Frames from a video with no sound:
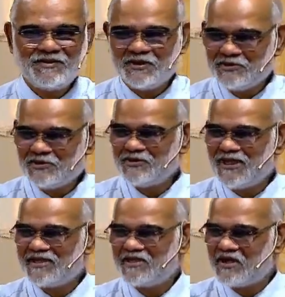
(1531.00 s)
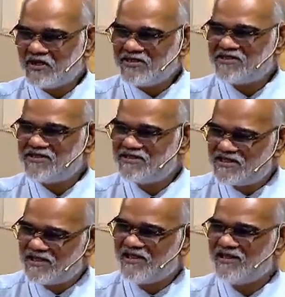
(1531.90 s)
Don't do that. God
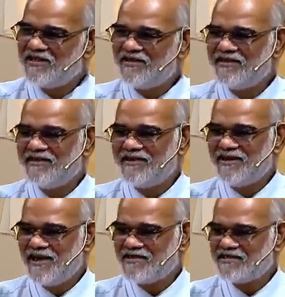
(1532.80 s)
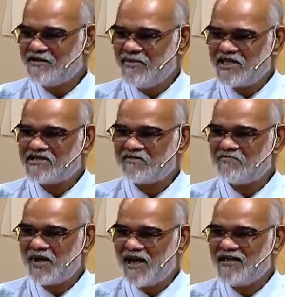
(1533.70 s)
still has the
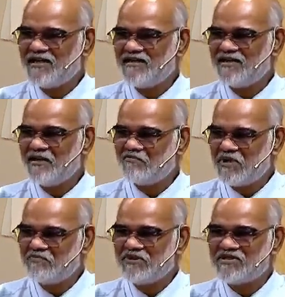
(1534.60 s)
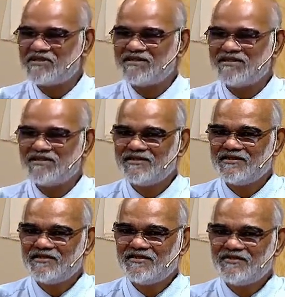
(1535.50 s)
best plan and purpose
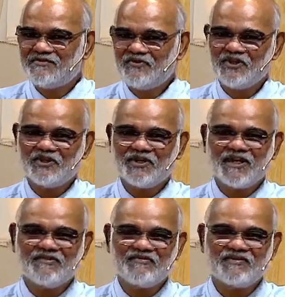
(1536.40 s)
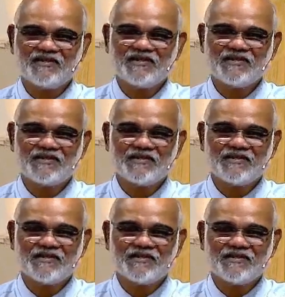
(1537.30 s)
for your life.
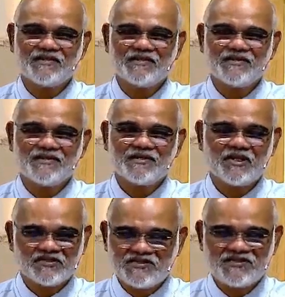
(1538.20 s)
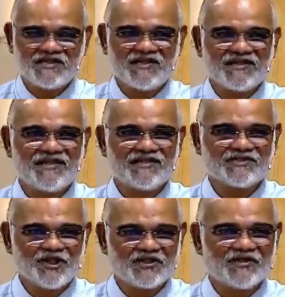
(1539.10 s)
God still
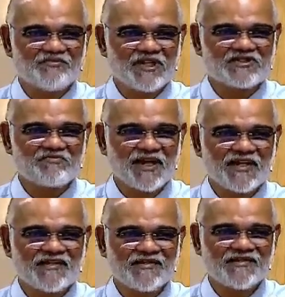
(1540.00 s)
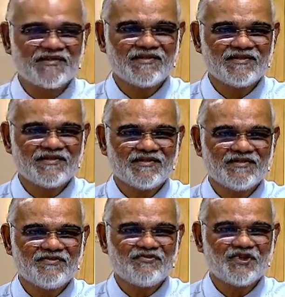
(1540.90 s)
has got the best plan
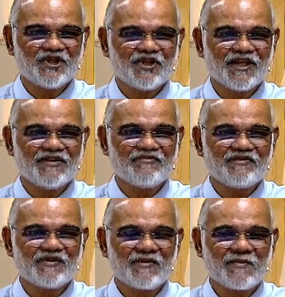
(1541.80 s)
for your life.